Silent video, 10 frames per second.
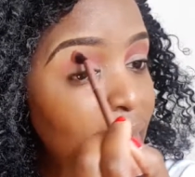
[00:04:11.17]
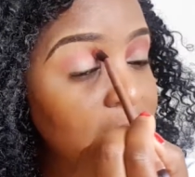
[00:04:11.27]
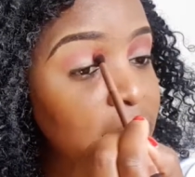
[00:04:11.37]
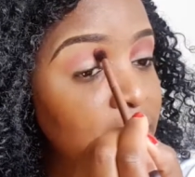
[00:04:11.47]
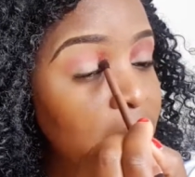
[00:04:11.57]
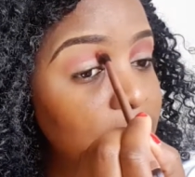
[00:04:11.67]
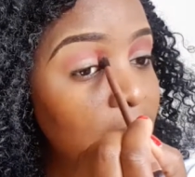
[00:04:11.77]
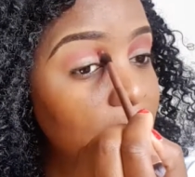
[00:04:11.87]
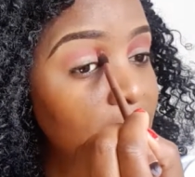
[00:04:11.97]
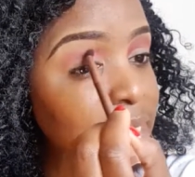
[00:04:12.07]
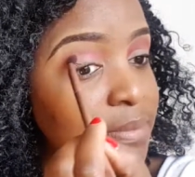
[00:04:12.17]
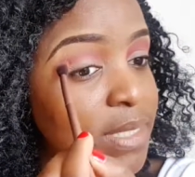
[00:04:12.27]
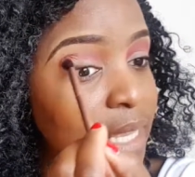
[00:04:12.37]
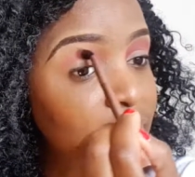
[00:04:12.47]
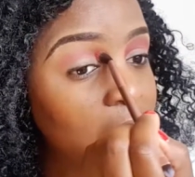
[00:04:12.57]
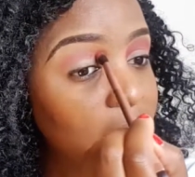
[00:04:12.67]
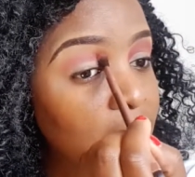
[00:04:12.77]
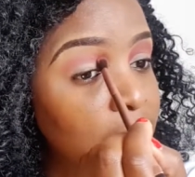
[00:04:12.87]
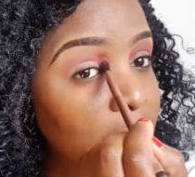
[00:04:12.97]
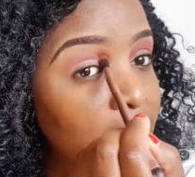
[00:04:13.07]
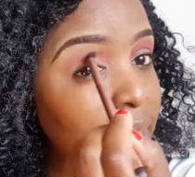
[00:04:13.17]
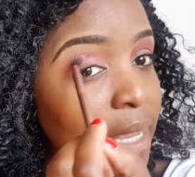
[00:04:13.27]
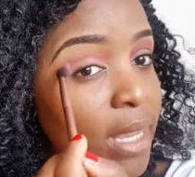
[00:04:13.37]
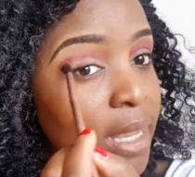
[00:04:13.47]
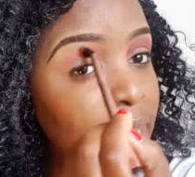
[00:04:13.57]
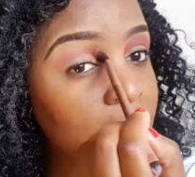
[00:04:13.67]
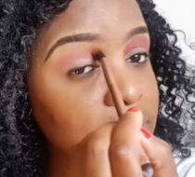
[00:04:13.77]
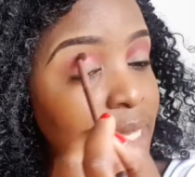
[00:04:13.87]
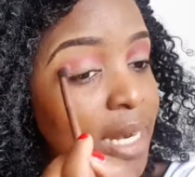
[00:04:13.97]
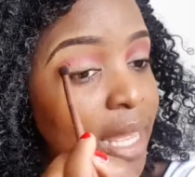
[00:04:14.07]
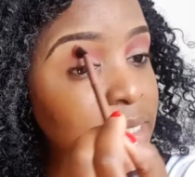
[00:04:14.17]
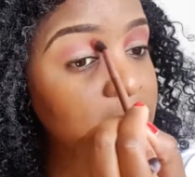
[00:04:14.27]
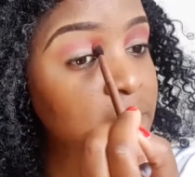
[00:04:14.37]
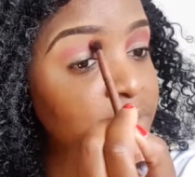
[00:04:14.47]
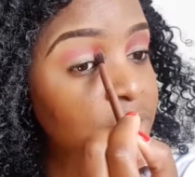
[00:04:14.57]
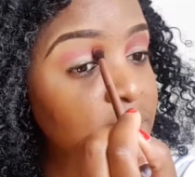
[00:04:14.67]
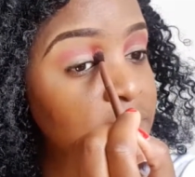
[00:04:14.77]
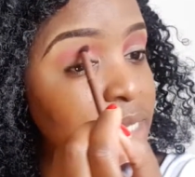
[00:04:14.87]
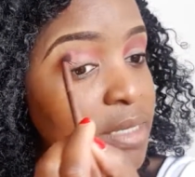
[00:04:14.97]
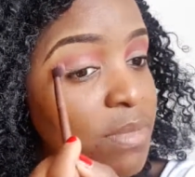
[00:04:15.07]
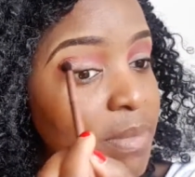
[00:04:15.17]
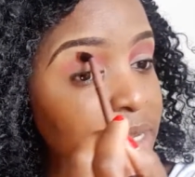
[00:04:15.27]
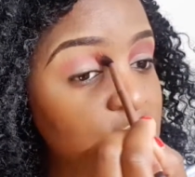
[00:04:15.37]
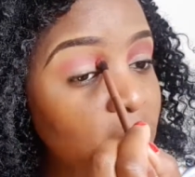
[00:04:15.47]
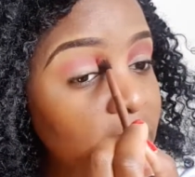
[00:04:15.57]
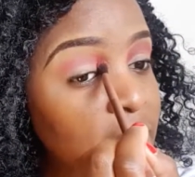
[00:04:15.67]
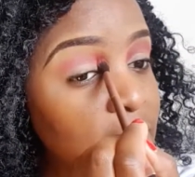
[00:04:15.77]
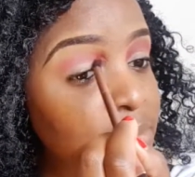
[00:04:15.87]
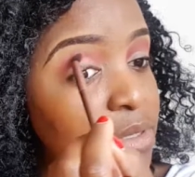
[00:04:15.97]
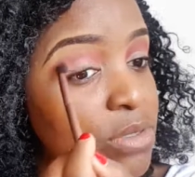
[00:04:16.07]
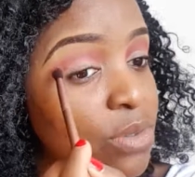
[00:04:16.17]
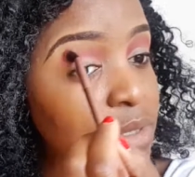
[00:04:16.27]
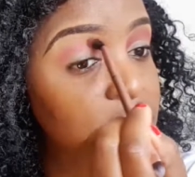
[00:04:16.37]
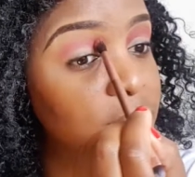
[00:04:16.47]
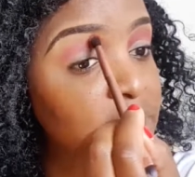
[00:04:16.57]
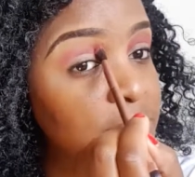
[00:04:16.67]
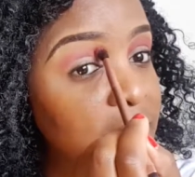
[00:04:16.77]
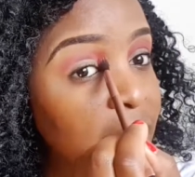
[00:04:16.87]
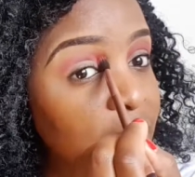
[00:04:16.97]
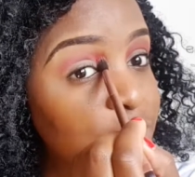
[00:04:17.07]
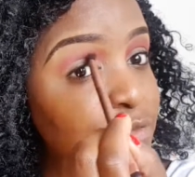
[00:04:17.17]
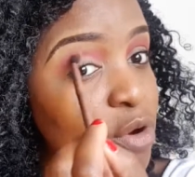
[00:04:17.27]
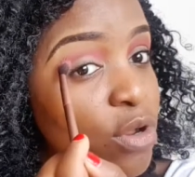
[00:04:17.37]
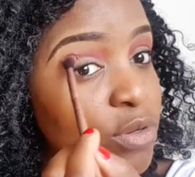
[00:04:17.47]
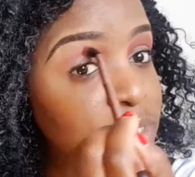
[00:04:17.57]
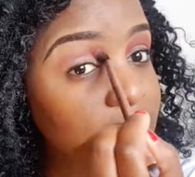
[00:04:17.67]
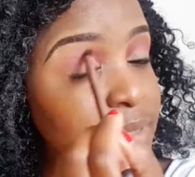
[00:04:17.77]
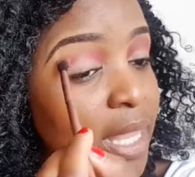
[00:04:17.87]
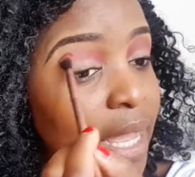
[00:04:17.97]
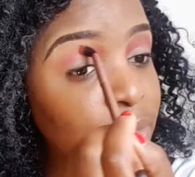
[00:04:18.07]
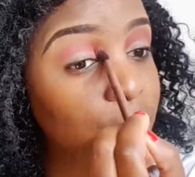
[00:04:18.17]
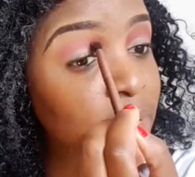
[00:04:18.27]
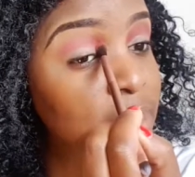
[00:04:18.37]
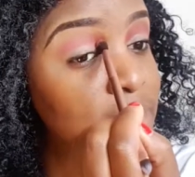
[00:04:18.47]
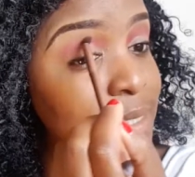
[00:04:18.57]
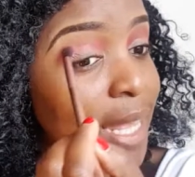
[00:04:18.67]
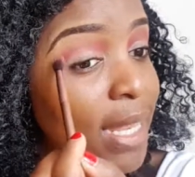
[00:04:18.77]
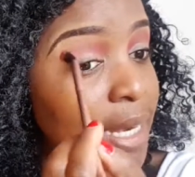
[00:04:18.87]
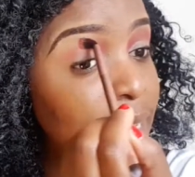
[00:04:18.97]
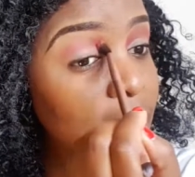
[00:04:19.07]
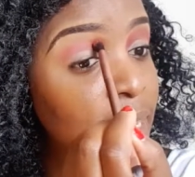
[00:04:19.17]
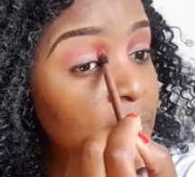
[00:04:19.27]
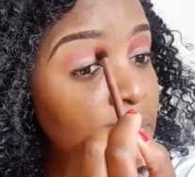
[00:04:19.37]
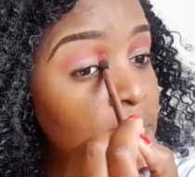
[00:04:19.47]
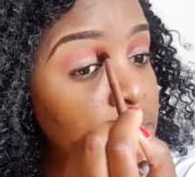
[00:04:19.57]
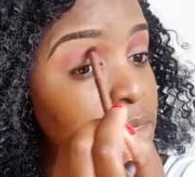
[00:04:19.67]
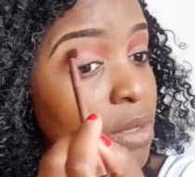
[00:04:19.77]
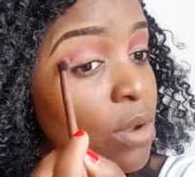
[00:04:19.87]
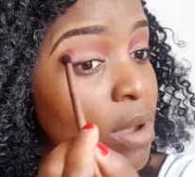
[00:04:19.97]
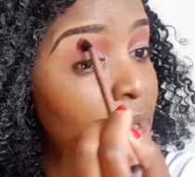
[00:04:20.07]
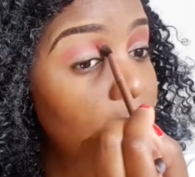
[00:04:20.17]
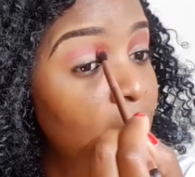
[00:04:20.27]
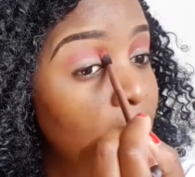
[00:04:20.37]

And in my mind I'm thinking, my seller actually never really sent me my tracking number, so this must be like a fraud or something. I don't understand. So